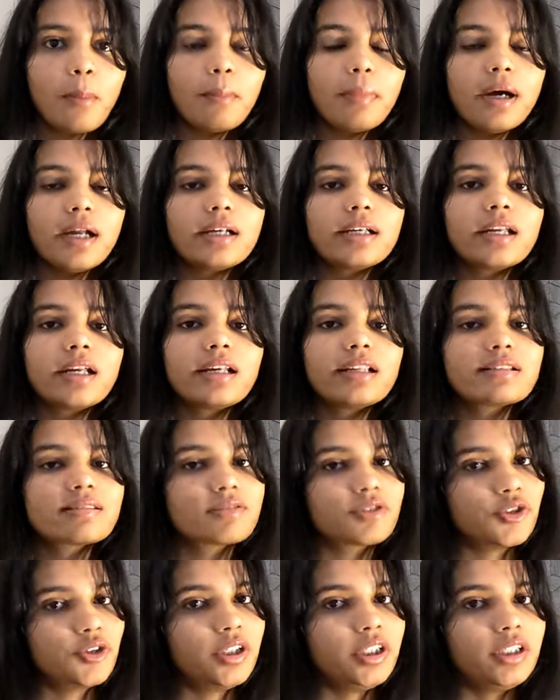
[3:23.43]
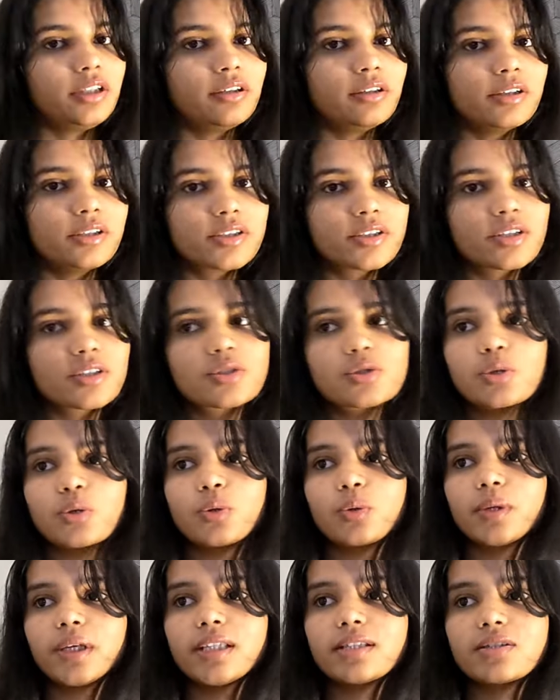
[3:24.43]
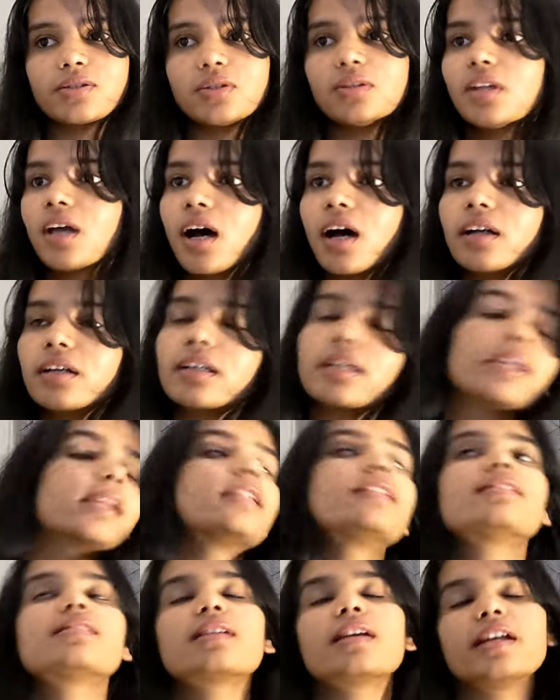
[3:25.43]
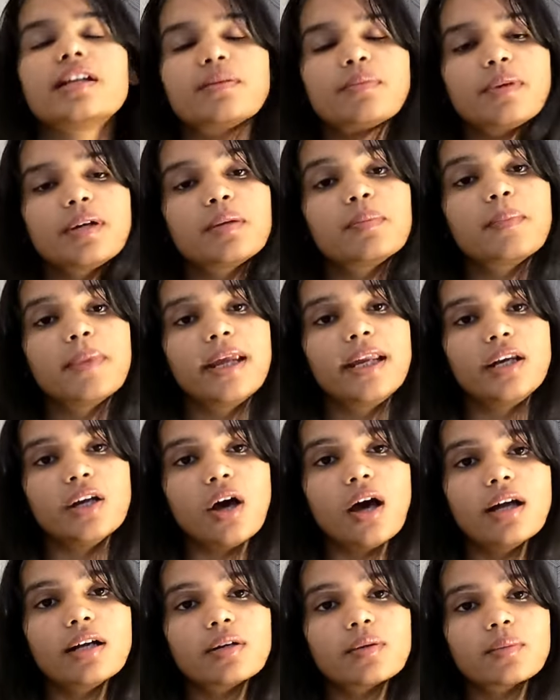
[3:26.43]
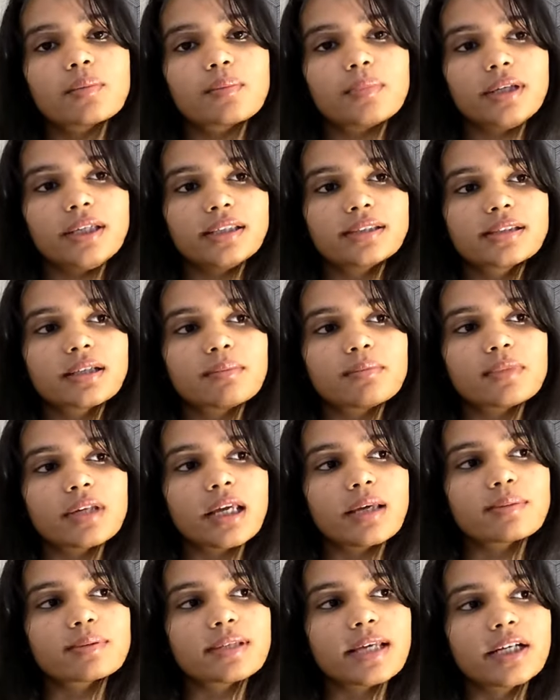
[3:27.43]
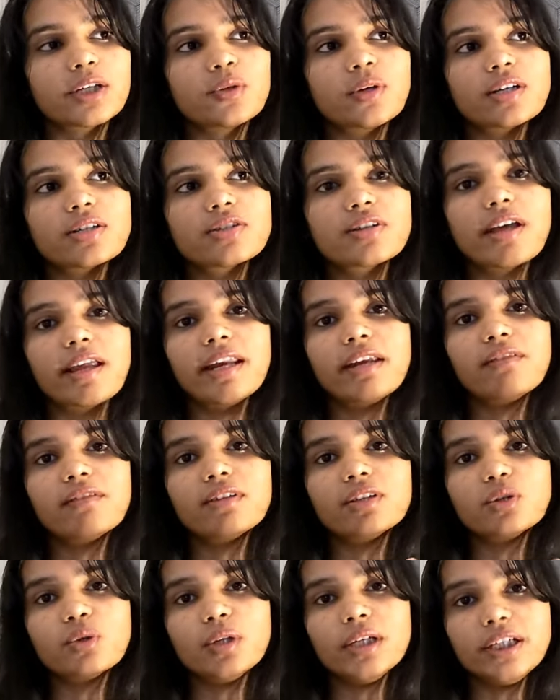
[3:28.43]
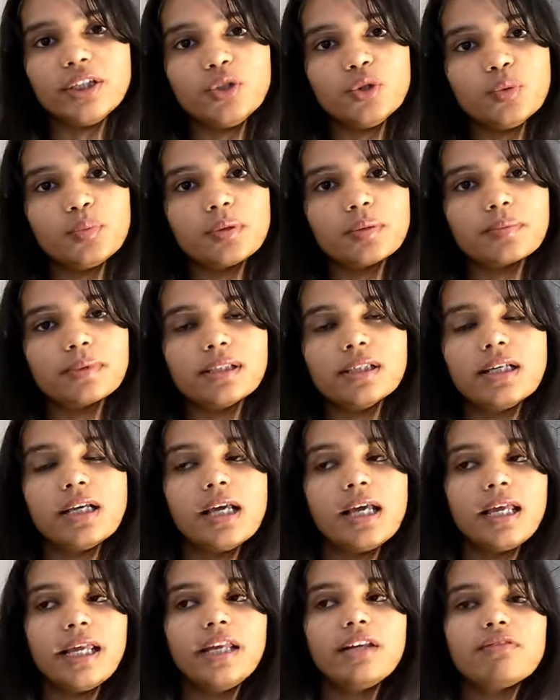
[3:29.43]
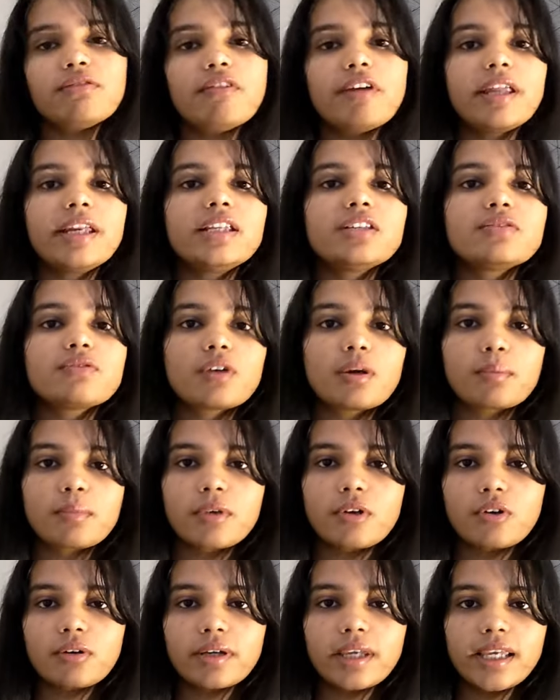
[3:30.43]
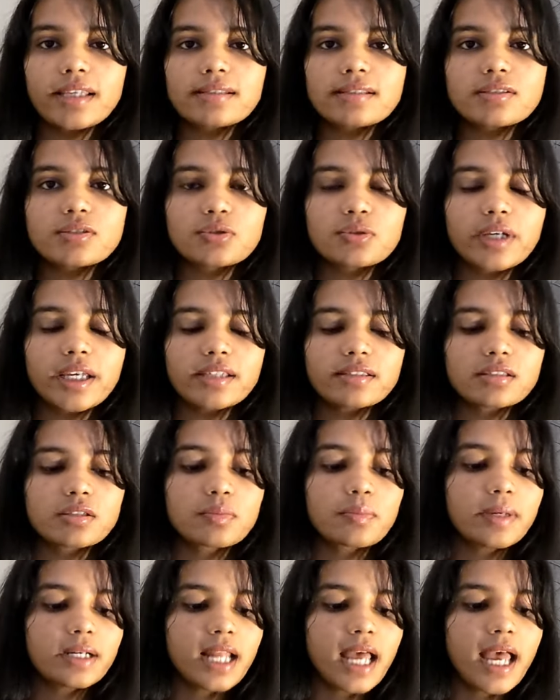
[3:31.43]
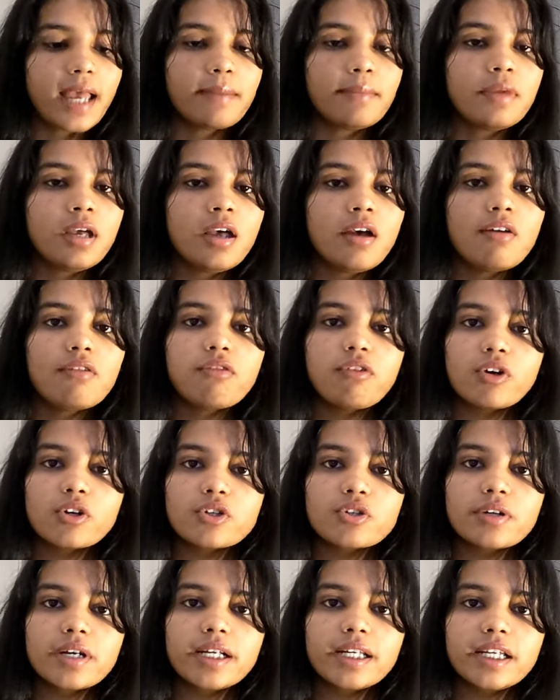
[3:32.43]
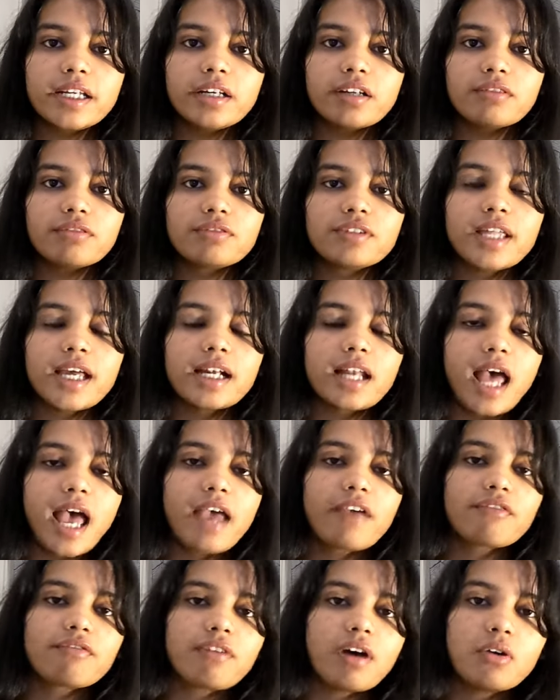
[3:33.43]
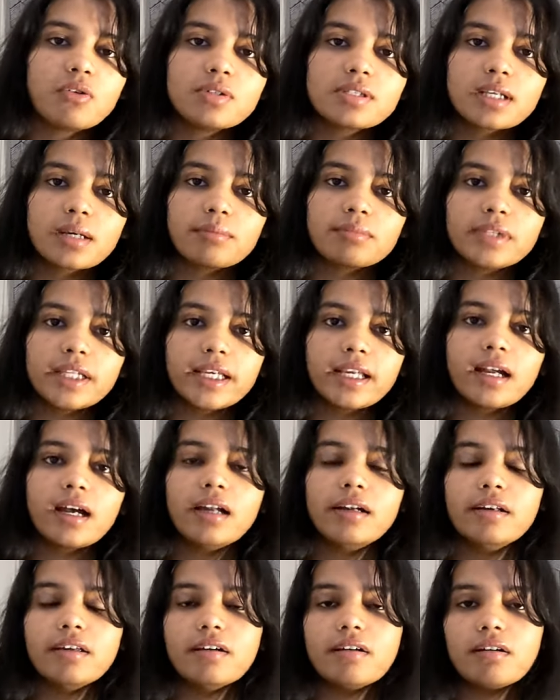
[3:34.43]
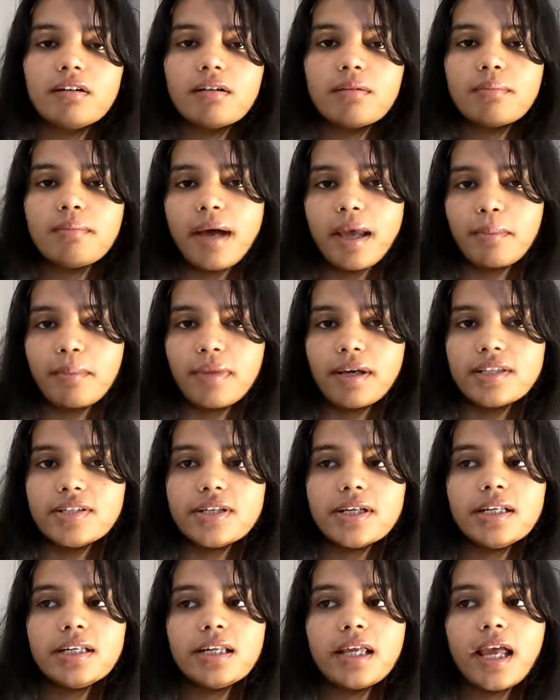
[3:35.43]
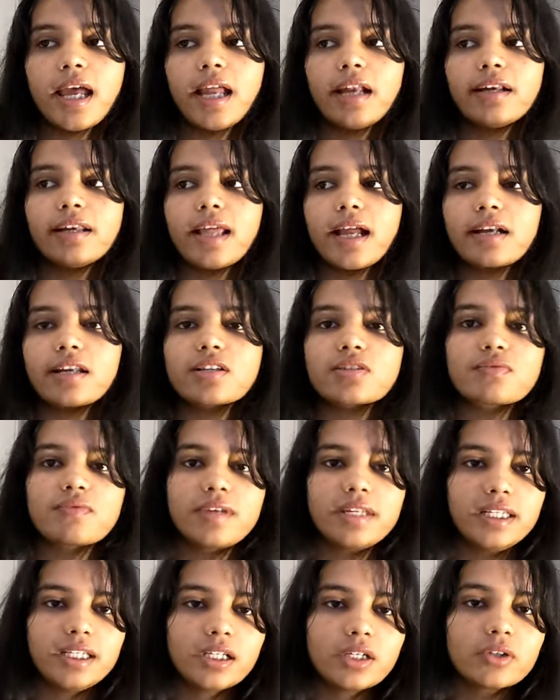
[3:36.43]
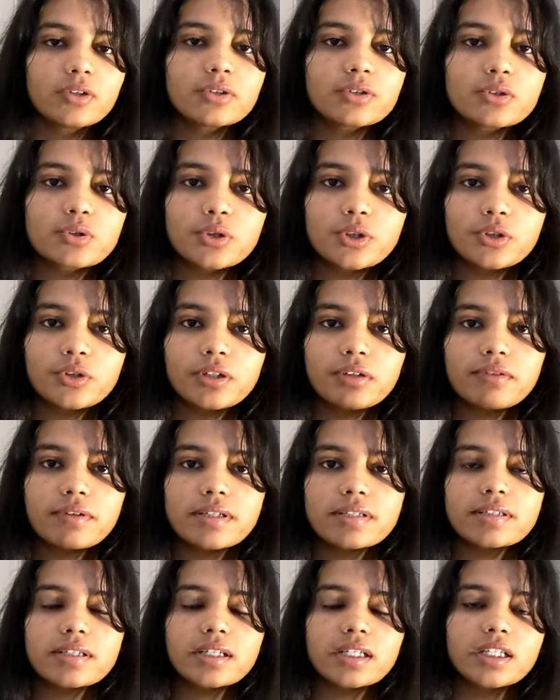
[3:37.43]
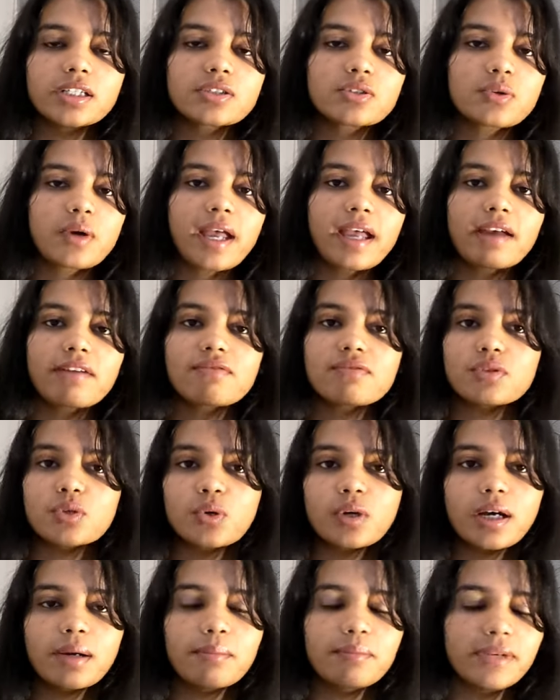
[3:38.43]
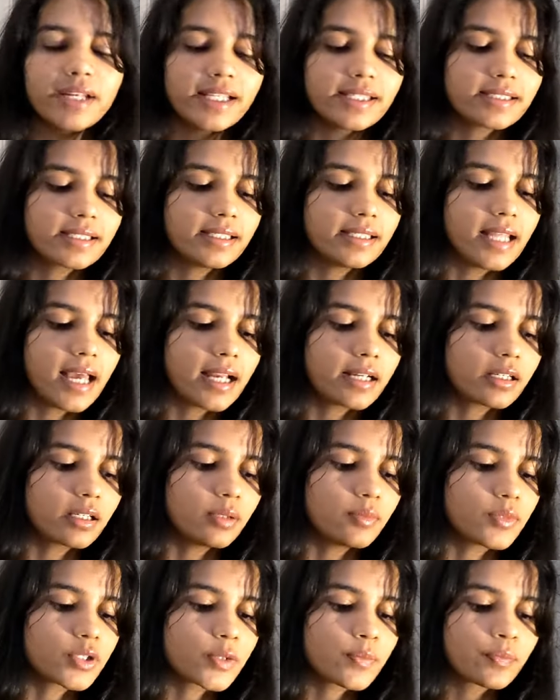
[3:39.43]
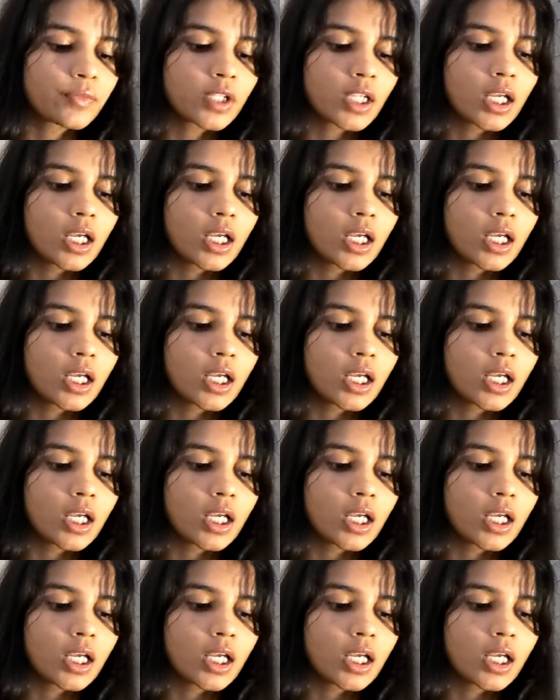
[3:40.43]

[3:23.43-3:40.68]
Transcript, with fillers: but it is three girls so it's not it's it, it may not be sometimes that you are sharing with only two people it varies from cases to cases but i'm fortunate enough that i have found something under my budget and that is very close to university so i have no complaints in that terms